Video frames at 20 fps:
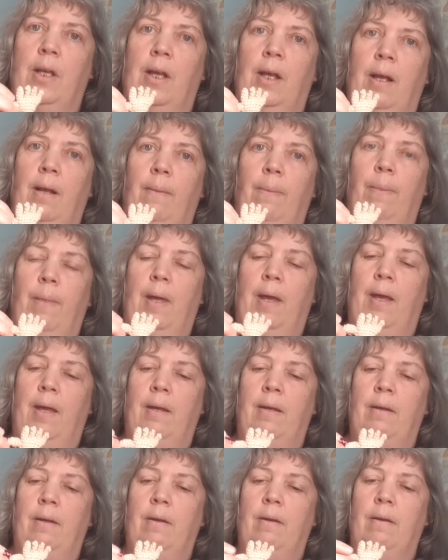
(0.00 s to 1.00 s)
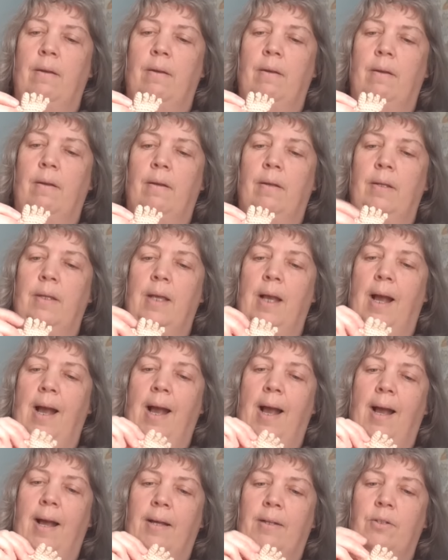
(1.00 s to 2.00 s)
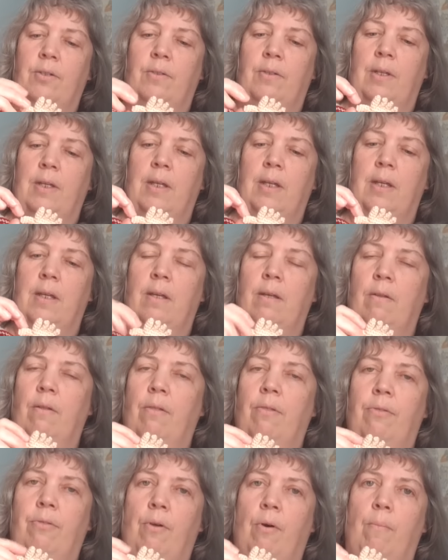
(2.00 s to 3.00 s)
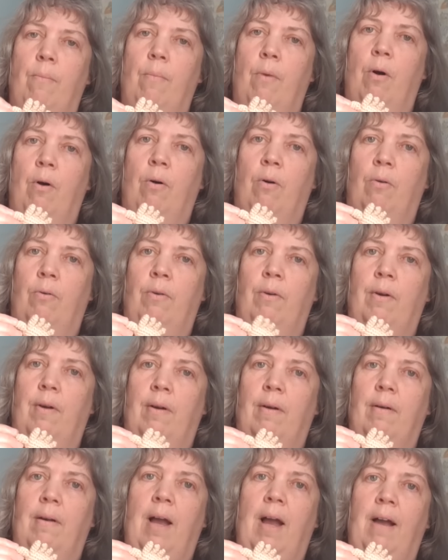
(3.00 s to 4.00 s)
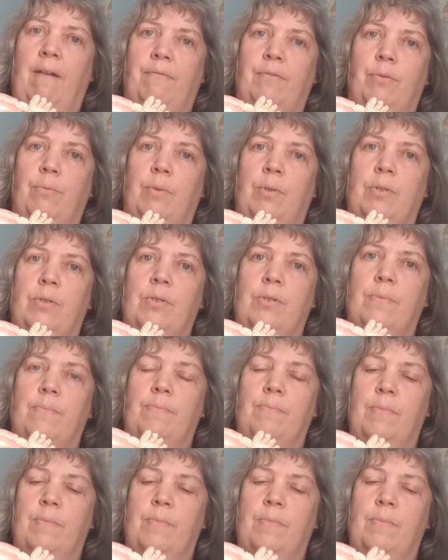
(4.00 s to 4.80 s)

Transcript: and then you add the thumb on afterwards.